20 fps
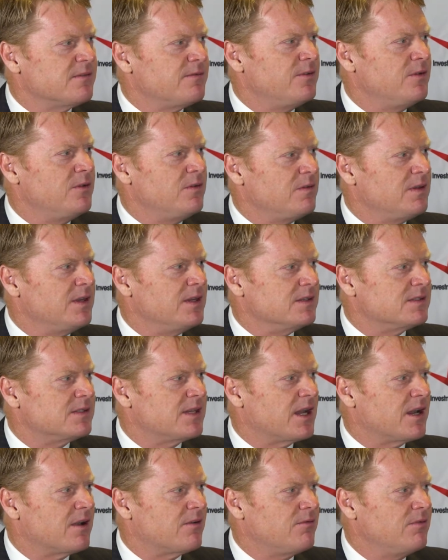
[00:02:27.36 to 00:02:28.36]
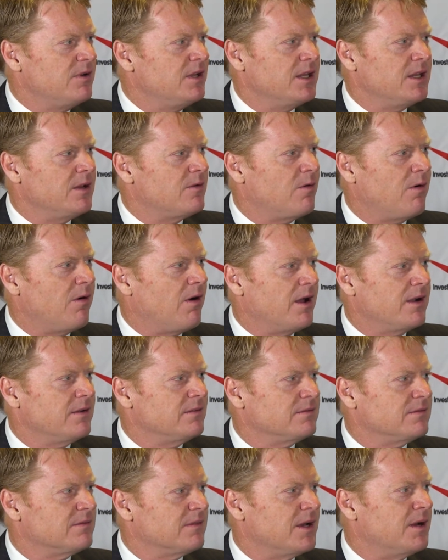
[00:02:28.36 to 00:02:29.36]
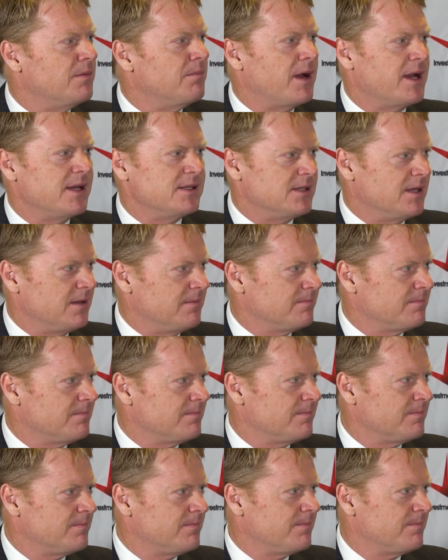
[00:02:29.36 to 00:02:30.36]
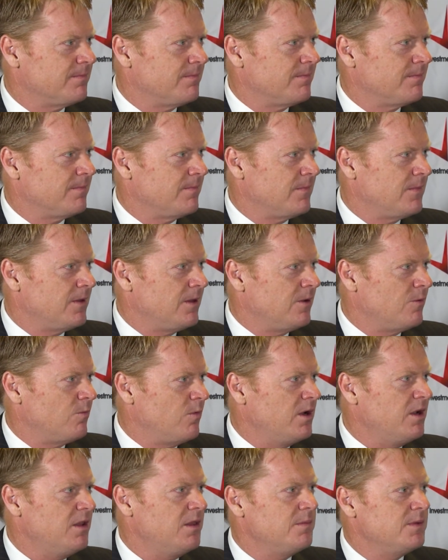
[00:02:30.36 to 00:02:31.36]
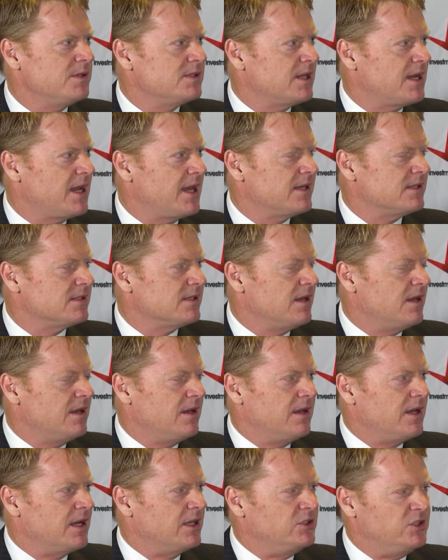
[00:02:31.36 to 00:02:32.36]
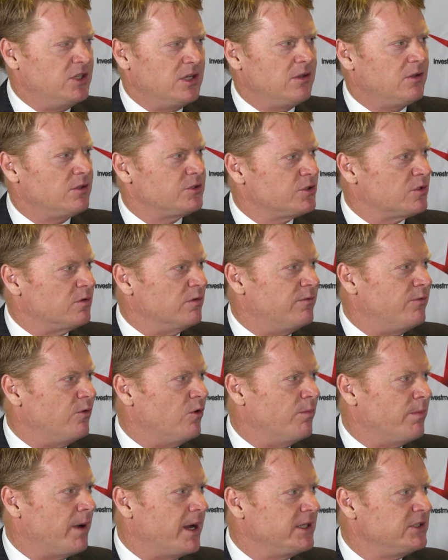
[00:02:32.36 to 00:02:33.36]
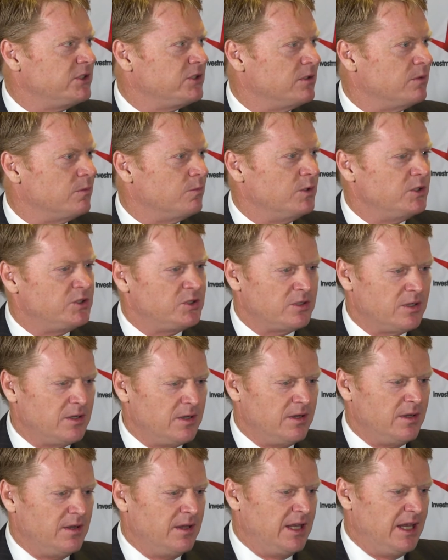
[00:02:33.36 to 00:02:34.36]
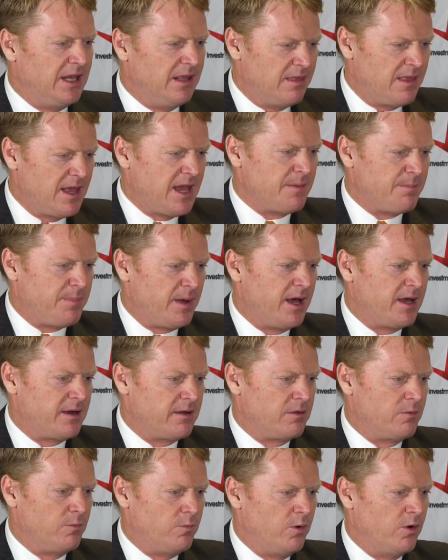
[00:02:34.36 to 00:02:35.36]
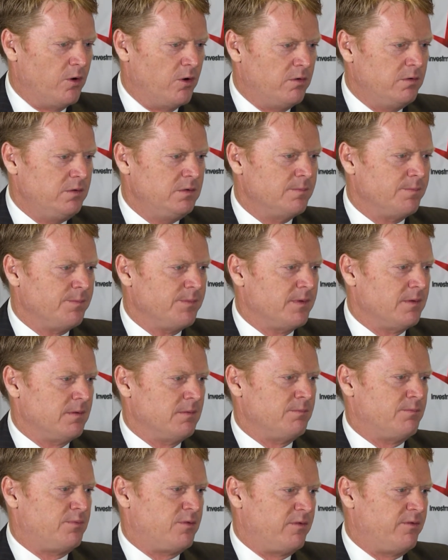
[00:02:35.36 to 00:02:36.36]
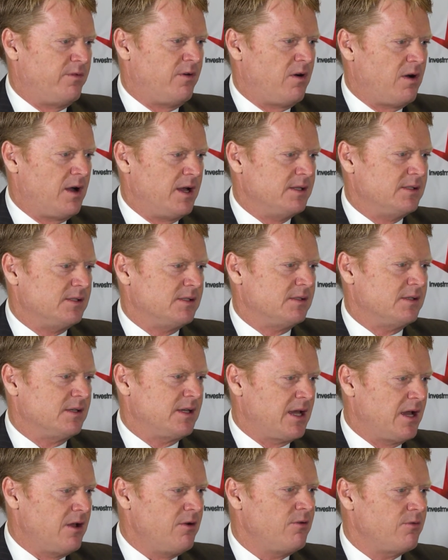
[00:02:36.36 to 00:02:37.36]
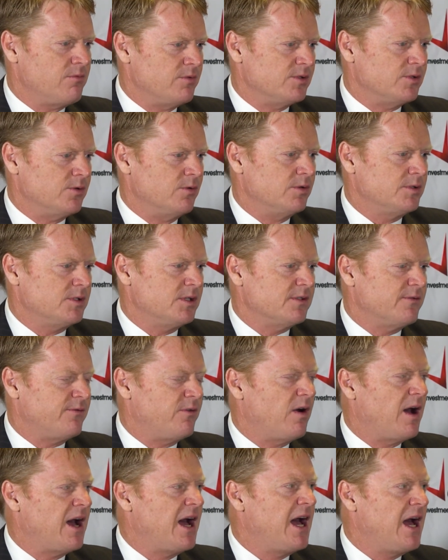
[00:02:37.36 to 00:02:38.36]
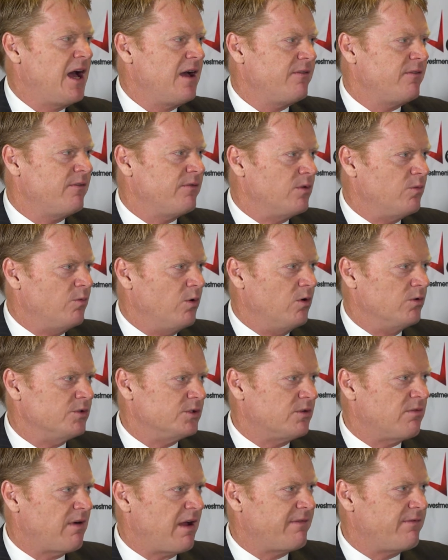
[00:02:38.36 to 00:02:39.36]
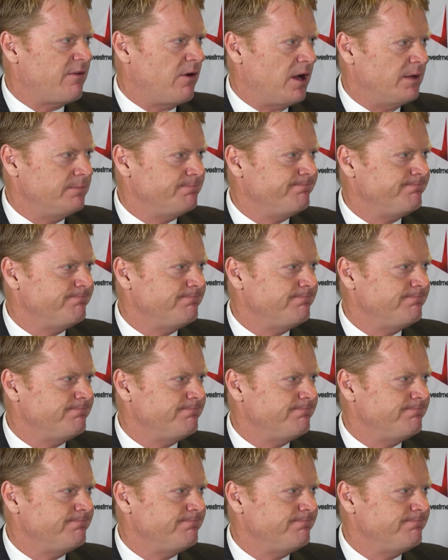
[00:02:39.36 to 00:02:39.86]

a few things that are really quite amazing. One of them is it has a geological formation which in that part of the world provides current resources for half of the world's graphite.